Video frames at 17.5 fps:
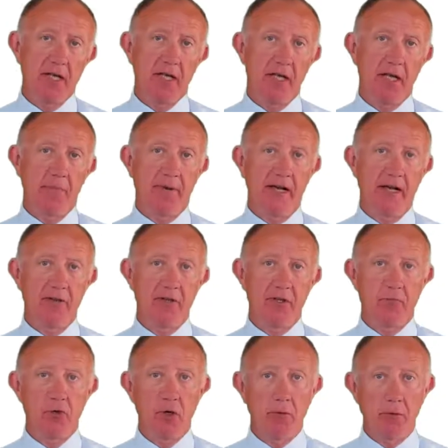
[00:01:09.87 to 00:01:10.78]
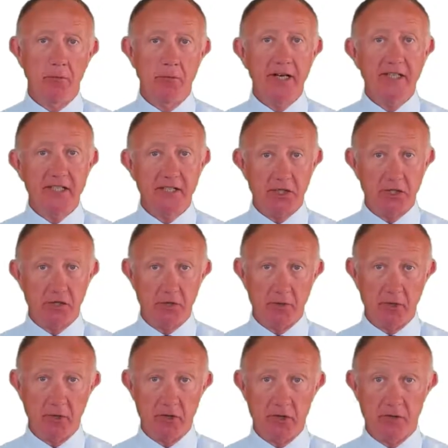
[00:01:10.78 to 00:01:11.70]
about the probability
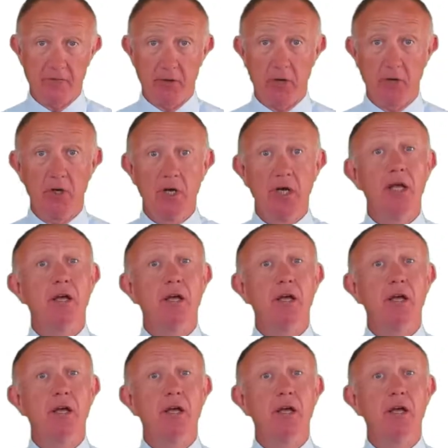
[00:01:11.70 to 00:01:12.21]
distribution for